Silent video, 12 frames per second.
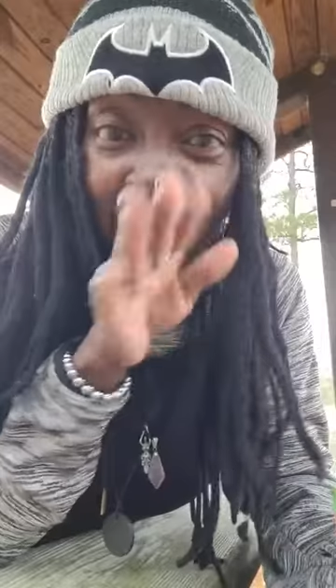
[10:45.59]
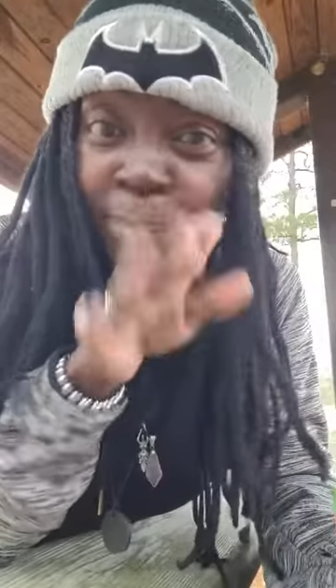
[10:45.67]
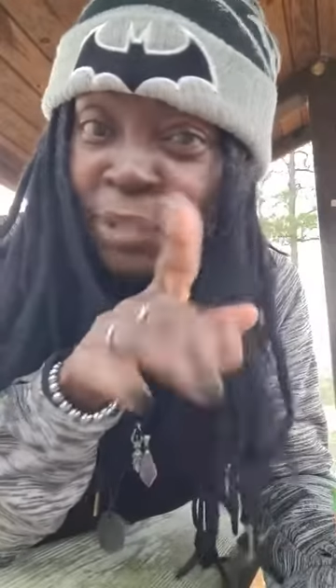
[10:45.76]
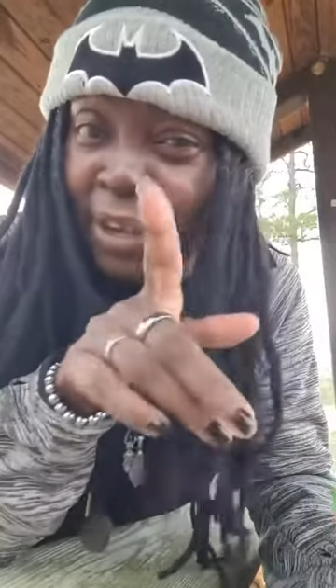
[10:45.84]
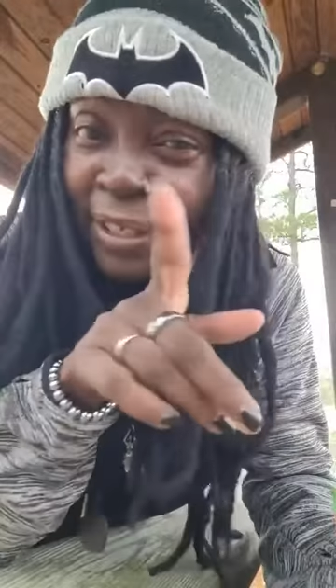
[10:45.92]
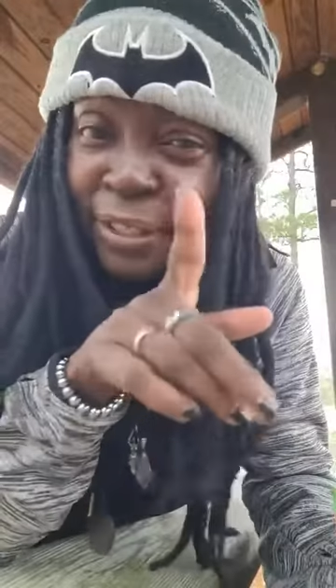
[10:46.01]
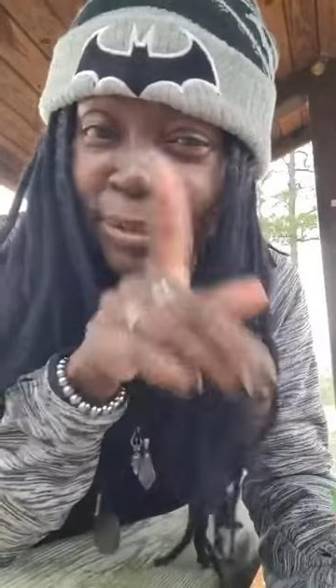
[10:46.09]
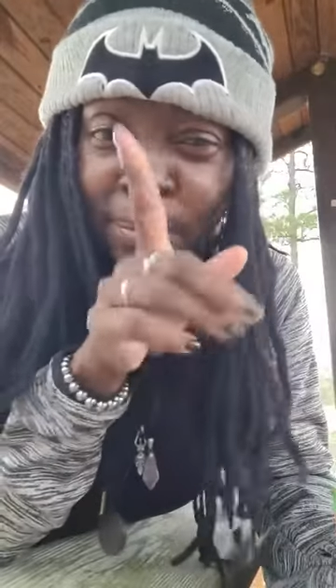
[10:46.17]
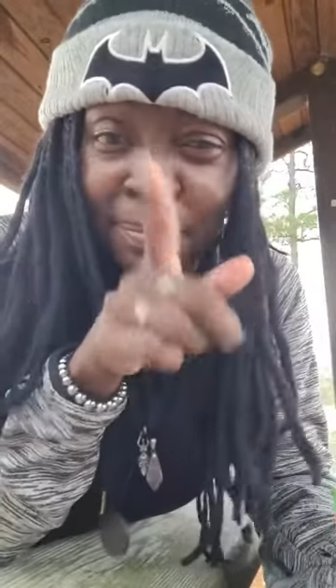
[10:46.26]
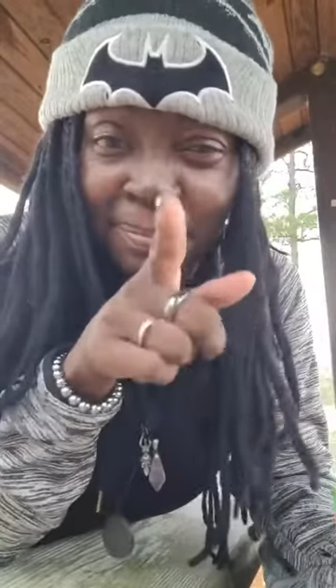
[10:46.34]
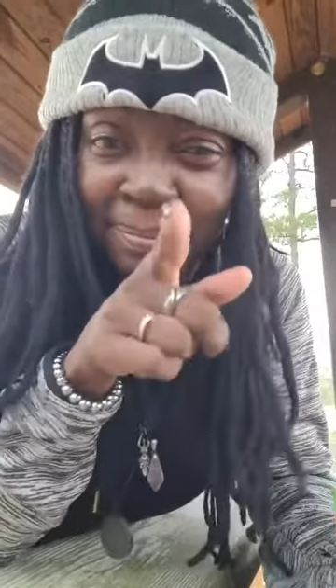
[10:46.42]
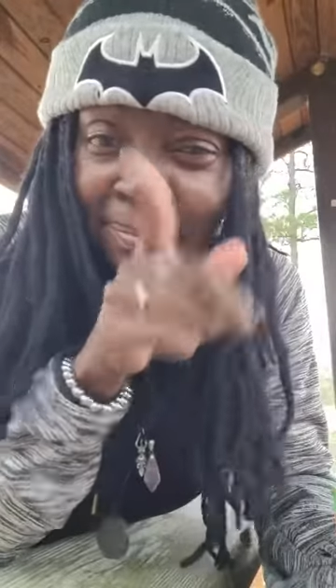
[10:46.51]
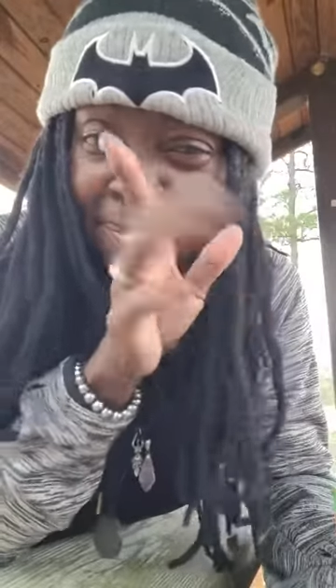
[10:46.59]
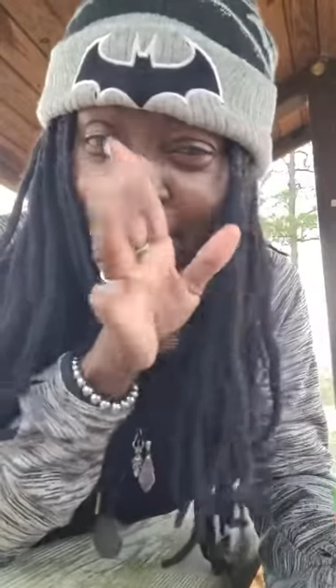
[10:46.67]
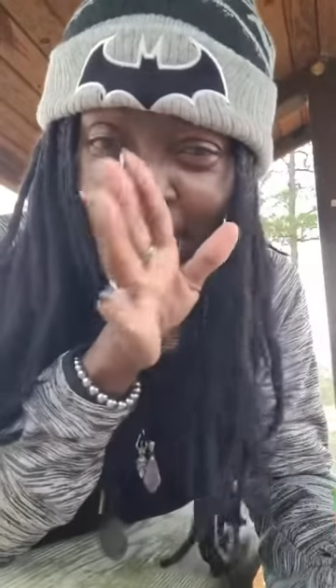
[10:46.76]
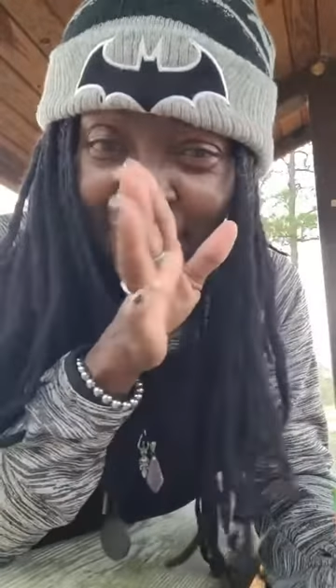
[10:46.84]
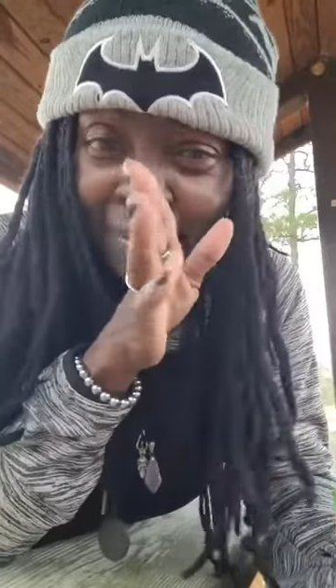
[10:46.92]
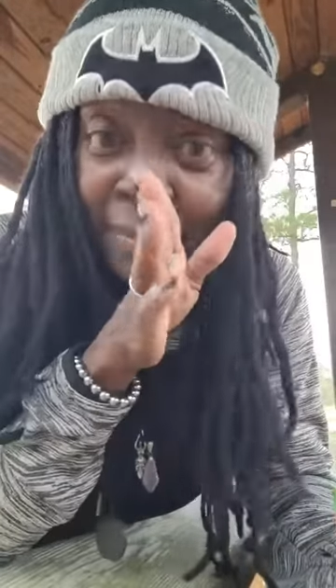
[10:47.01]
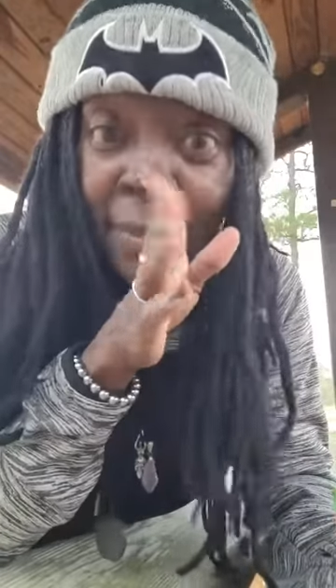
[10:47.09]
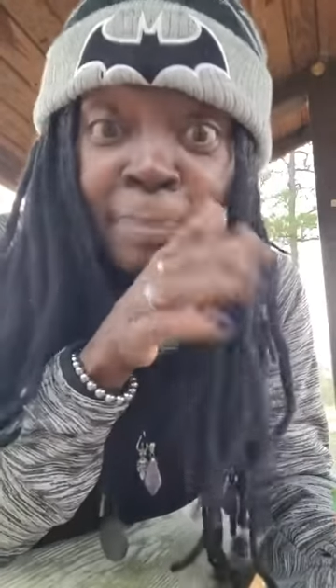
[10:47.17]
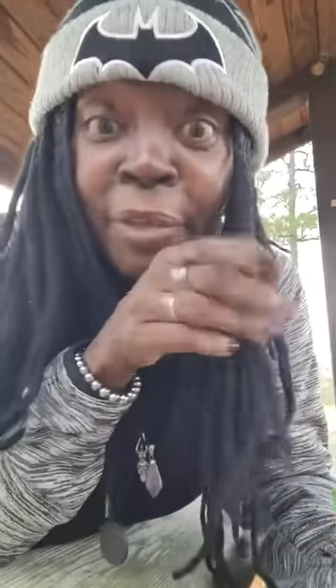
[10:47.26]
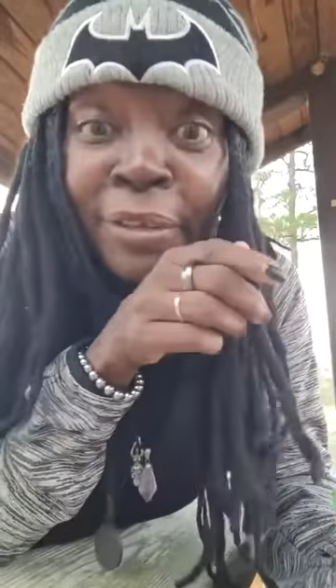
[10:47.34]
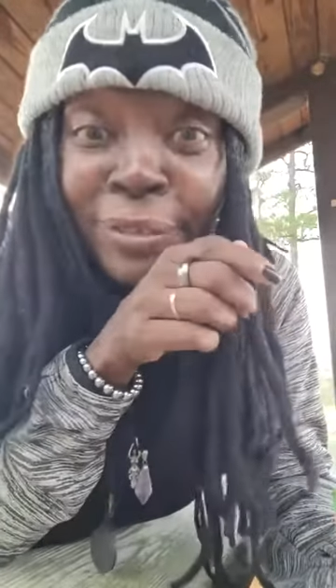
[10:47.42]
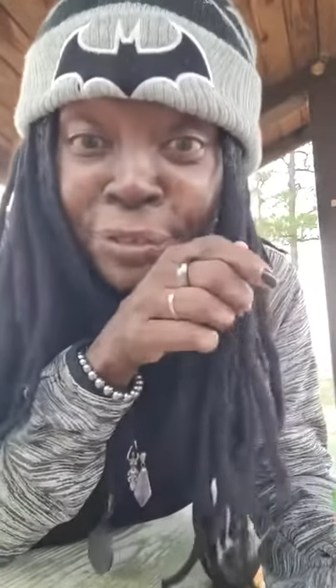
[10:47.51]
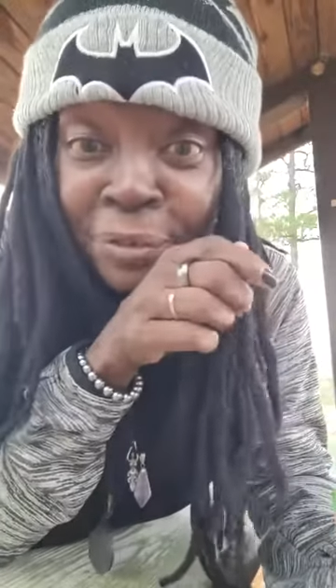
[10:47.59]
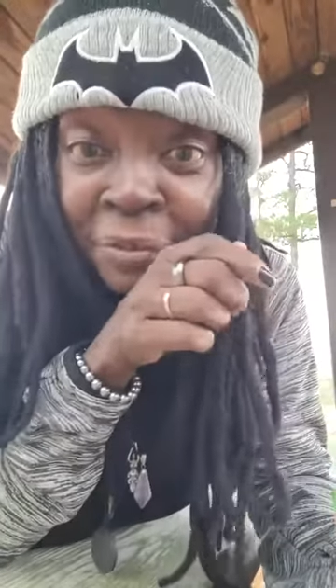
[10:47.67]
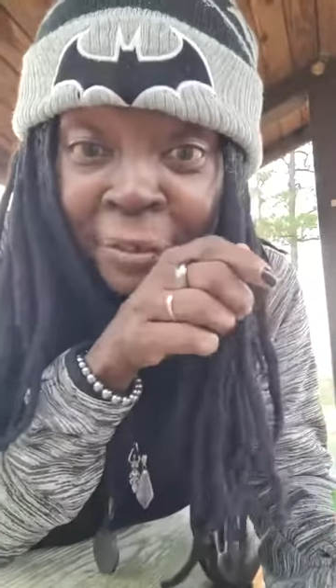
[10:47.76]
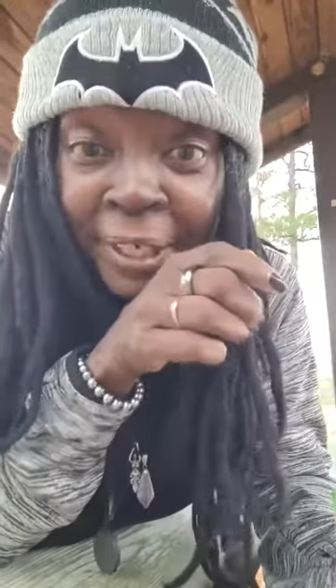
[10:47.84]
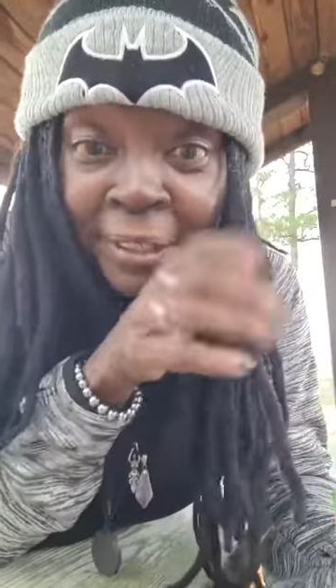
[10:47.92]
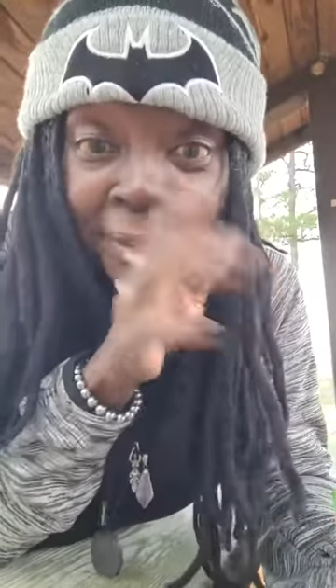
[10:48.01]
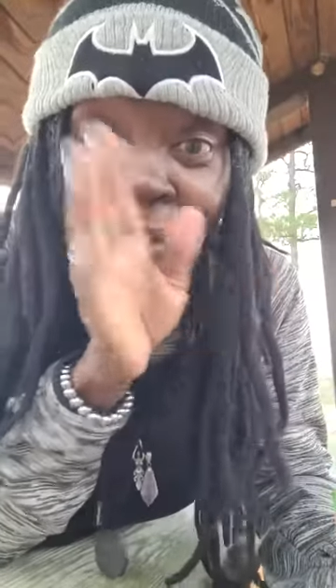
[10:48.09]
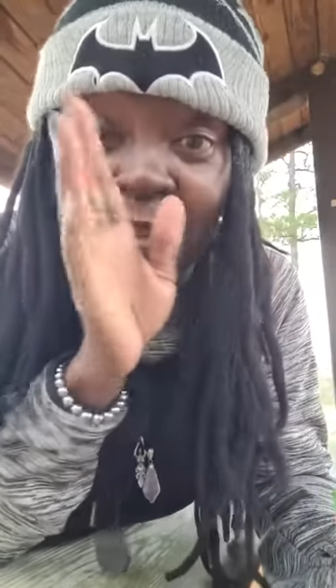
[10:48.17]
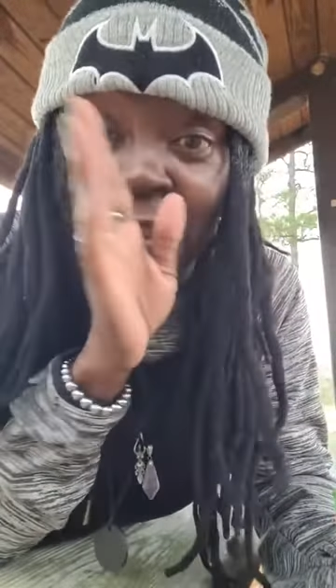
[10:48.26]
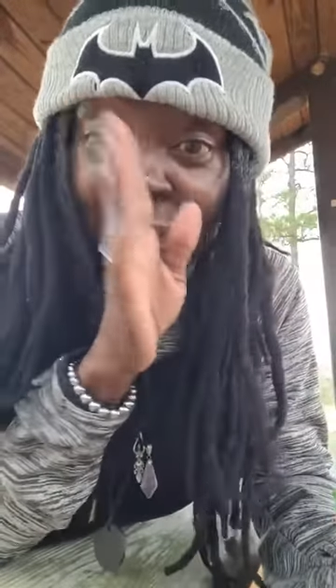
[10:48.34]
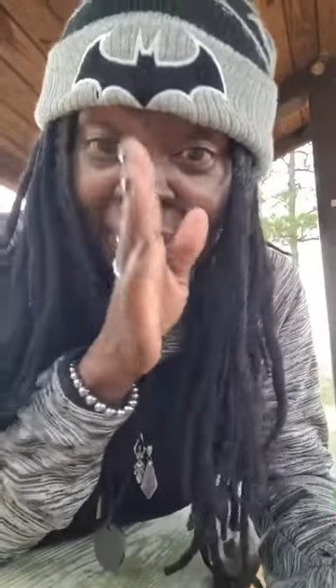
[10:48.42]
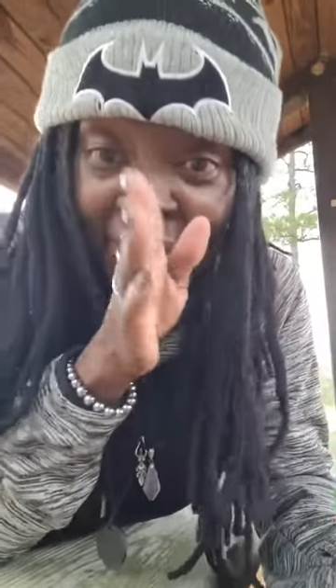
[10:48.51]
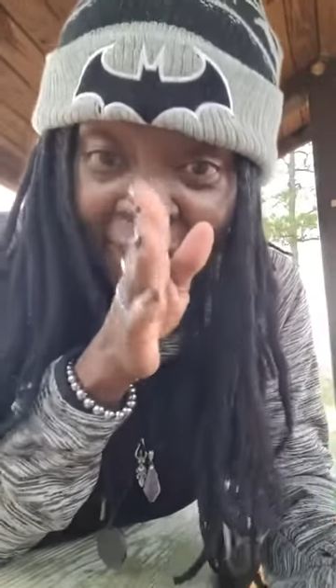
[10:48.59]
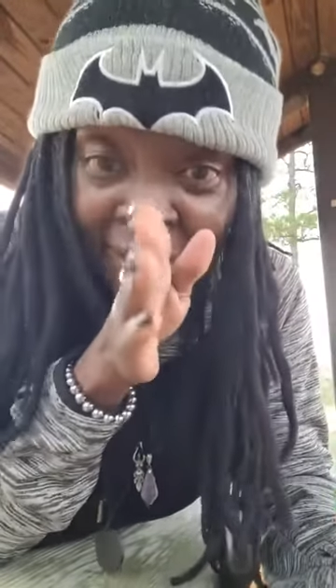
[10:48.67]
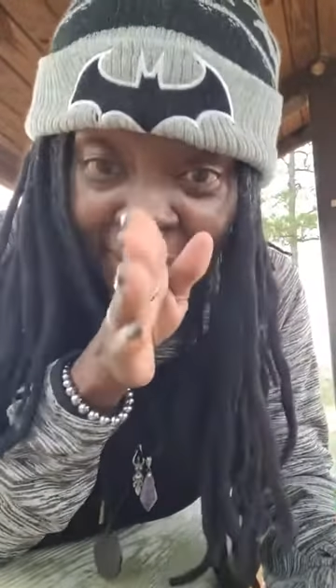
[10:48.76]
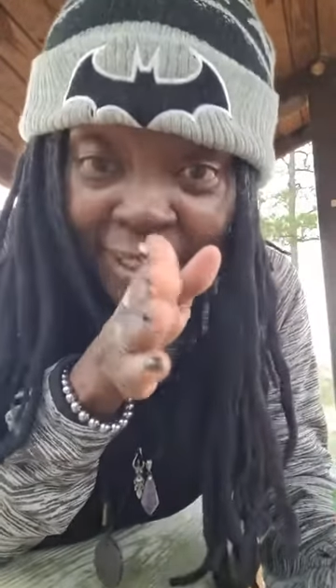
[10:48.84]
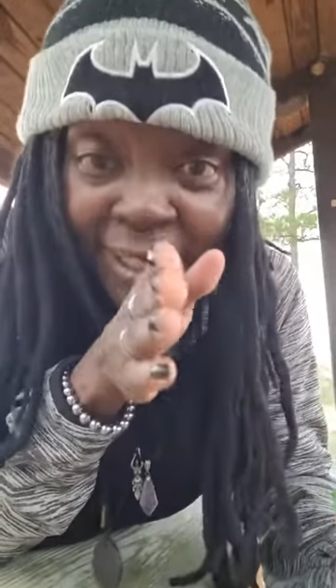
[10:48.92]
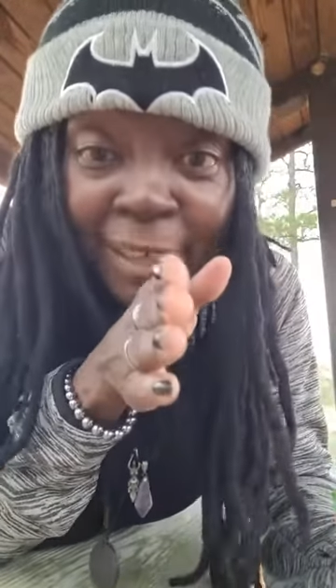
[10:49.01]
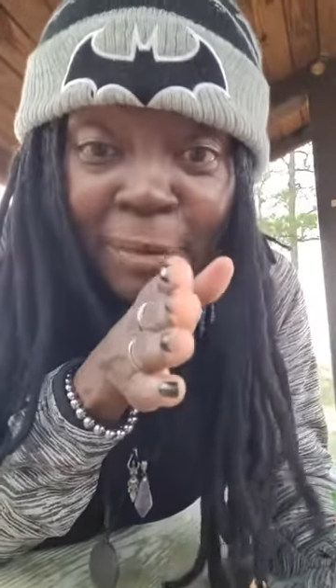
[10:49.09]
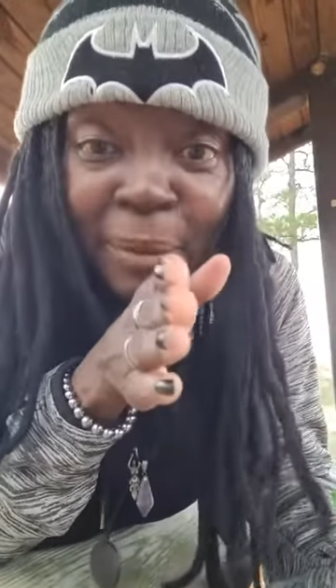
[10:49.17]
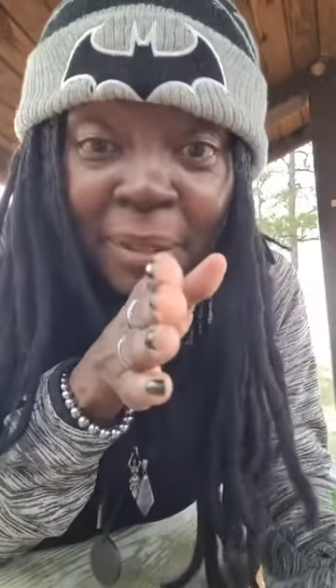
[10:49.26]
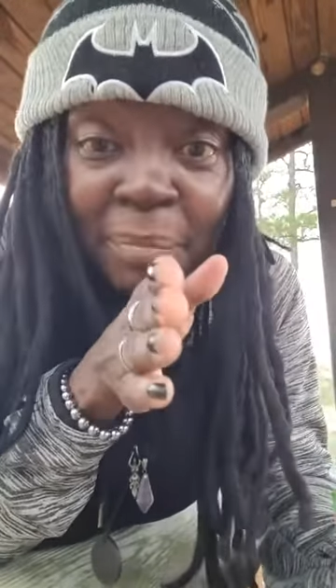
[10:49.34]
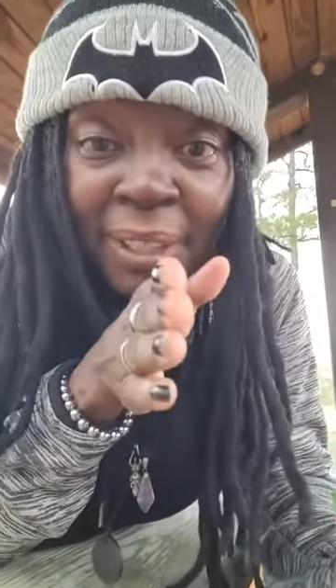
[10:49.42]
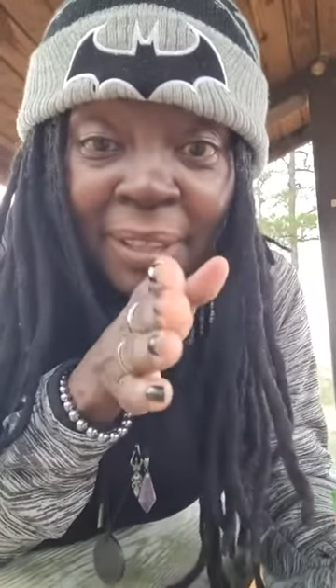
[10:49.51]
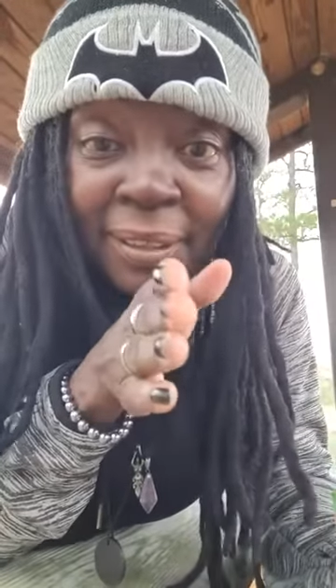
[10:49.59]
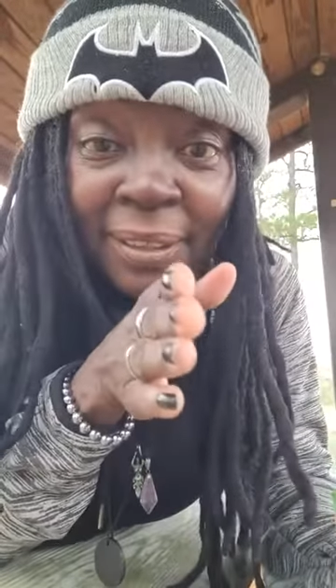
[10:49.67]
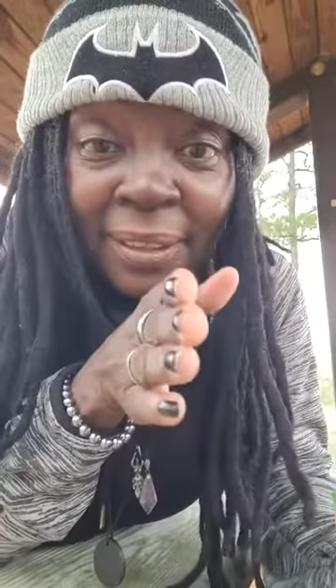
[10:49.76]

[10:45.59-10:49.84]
I'm talking to, I'm talking to a friend. Stay with me.